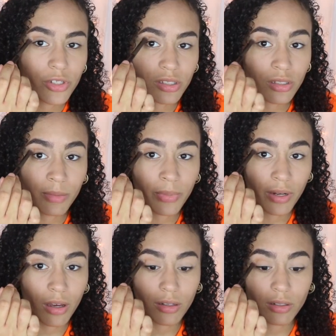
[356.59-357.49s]
We're just going to
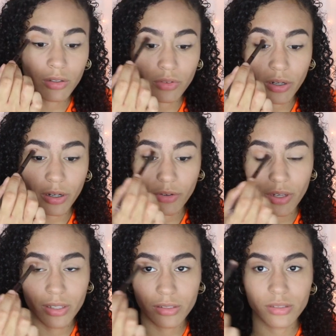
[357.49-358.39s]
put it all over our
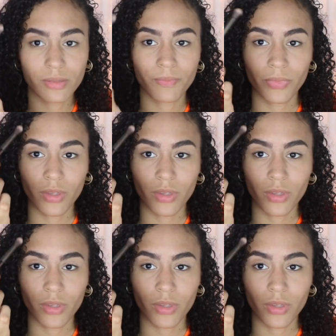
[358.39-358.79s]
crease